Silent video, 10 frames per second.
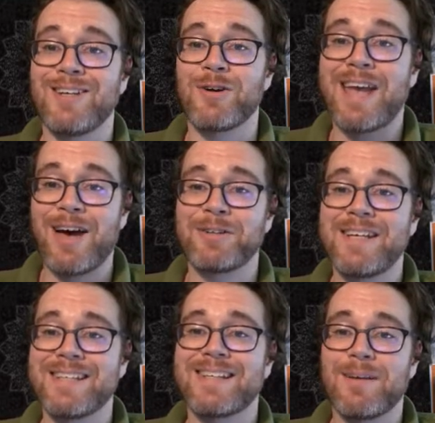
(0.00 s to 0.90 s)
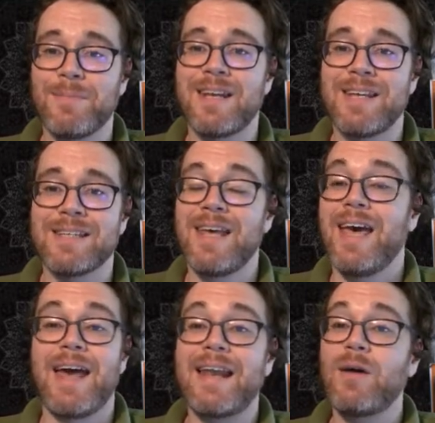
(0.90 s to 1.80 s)
your counties and committees
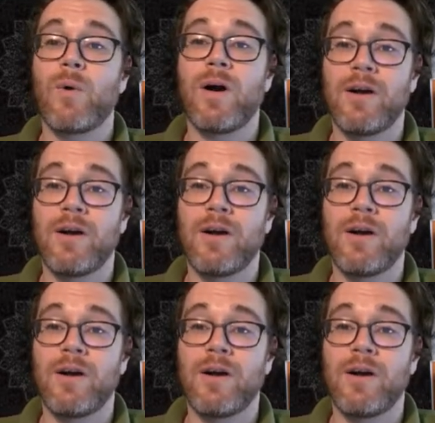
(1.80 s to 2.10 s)
and anywhere